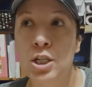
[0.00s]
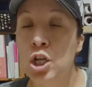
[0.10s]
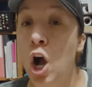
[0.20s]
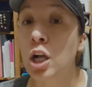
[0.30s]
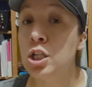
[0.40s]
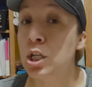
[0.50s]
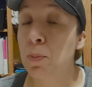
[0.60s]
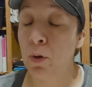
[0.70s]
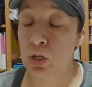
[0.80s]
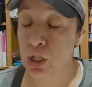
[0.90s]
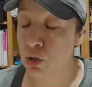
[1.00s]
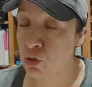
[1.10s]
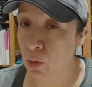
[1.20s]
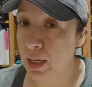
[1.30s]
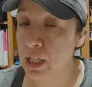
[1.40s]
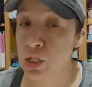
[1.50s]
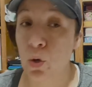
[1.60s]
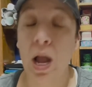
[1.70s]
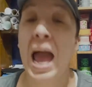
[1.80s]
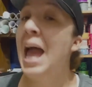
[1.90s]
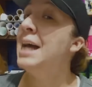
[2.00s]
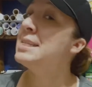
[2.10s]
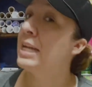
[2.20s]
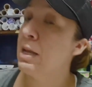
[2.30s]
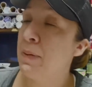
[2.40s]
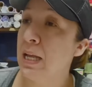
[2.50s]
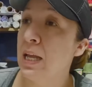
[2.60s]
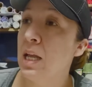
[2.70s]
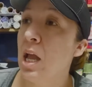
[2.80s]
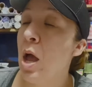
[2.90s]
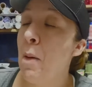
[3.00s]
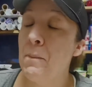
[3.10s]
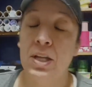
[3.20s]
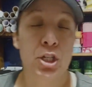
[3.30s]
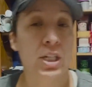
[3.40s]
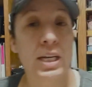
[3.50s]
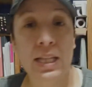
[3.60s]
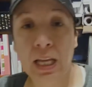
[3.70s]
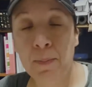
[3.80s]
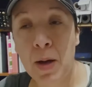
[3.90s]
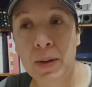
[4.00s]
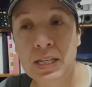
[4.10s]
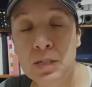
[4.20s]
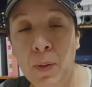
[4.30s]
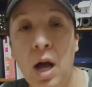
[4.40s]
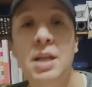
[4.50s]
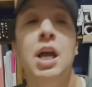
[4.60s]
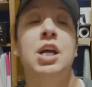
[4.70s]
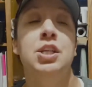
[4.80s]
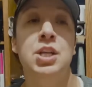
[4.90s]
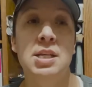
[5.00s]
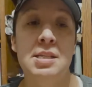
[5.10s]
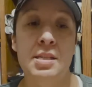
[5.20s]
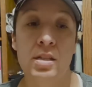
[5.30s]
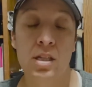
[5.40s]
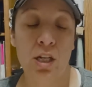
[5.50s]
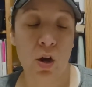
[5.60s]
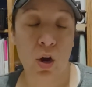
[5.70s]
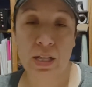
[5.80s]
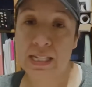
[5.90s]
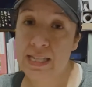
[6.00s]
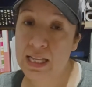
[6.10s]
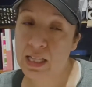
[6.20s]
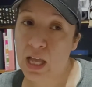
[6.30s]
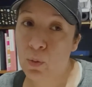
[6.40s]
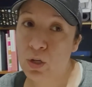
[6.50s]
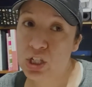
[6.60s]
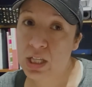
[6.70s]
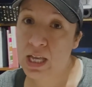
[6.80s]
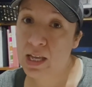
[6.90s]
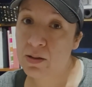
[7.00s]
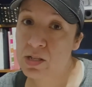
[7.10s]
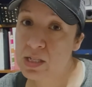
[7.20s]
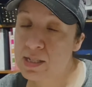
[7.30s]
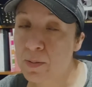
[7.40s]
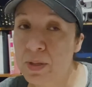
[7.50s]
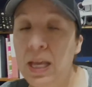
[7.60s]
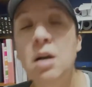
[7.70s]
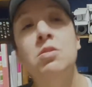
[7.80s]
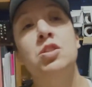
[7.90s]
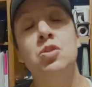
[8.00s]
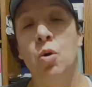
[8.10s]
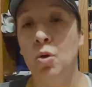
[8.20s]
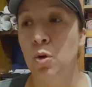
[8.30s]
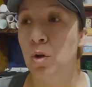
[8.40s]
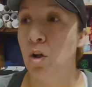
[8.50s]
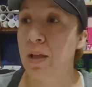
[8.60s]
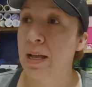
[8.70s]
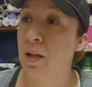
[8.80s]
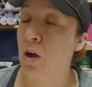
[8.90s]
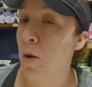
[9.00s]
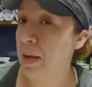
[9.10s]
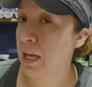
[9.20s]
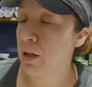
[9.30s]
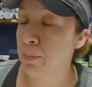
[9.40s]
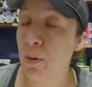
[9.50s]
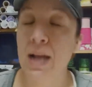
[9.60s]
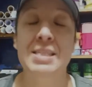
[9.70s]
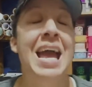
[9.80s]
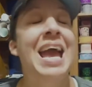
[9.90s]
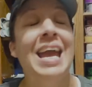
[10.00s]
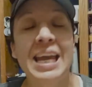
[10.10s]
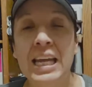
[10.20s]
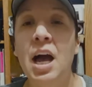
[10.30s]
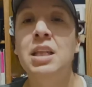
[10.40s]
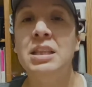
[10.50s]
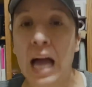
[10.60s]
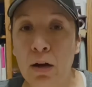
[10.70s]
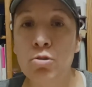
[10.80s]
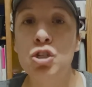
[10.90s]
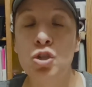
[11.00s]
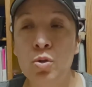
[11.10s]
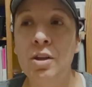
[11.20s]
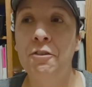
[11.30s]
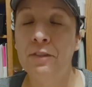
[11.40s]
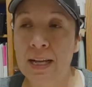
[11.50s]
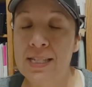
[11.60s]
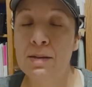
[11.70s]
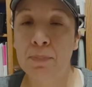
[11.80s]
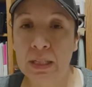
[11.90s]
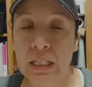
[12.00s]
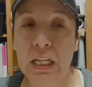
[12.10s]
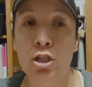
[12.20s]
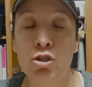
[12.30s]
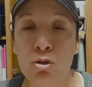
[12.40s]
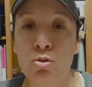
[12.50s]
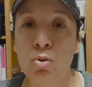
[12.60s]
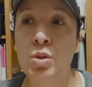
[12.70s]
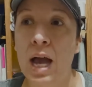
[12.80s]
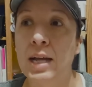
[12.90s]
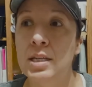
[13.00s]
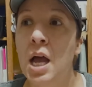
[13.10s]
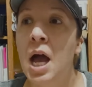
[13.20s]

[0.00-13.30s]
Talk to the person who's running the store. Has anybody mentioned anything about my spot? Are they saying that they wish that they see something else, or are they commenting on the price? It allows you the flexibility to do that.